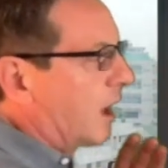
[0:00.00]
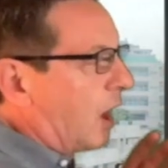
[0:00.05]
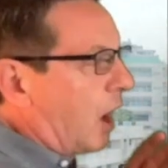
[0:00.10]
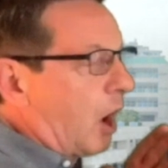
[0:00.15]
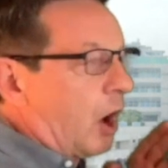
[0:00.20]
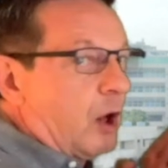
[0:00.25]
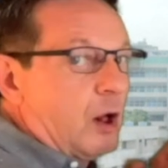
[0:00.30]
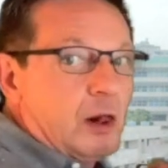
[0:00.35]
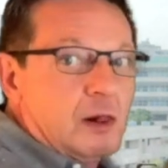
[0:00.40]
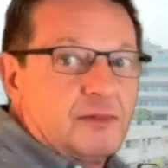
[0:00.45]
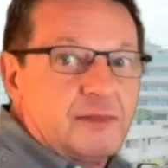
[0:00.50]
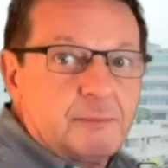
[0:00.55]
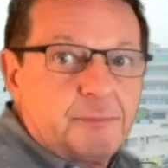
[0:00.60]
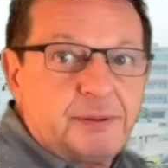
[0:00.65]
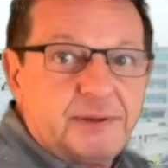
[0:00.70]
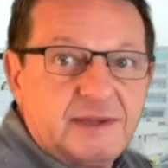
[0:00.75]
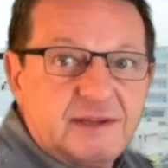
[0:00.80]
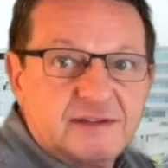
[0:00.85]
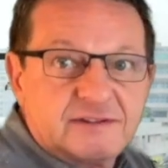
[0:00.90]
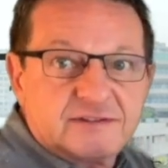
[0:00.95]
all the
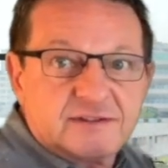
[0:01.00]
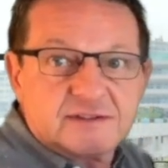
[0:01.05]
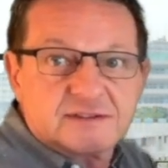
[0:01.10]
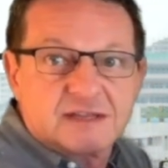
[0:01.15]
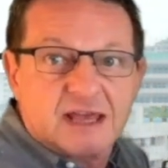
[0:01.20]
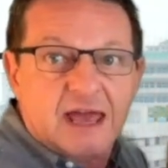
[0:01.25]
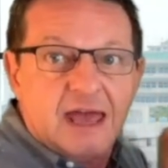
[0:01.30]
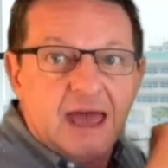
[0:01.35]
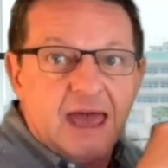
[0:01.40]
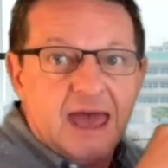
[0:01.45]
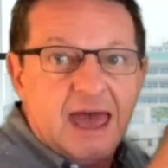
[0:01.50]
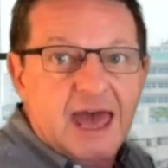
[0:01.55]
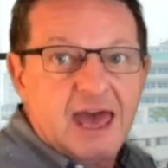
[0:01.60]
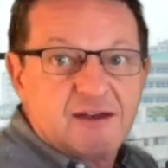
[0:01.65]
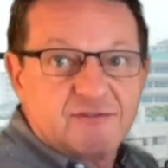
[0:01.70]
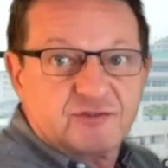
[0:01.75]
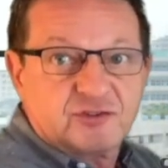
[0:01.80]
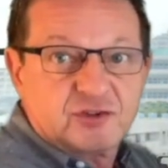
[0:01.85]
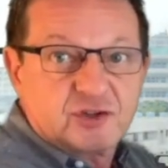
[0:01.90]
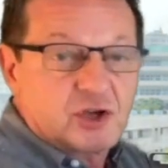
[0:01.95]
pieces
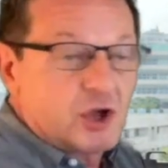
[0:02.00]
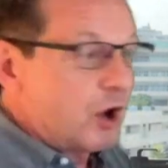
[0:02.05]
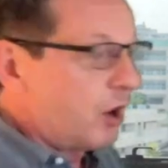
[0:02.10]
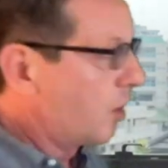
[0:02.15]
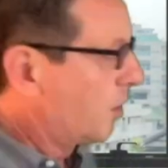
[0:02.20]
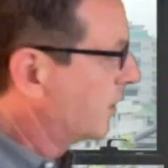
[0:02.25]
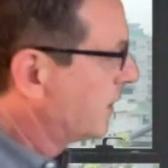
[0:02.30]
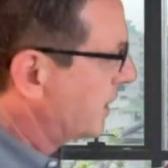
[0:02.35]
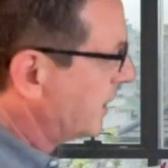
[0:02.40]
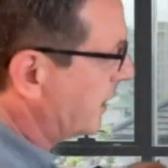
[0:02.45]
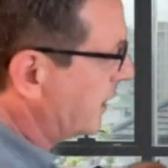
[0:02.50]
have to go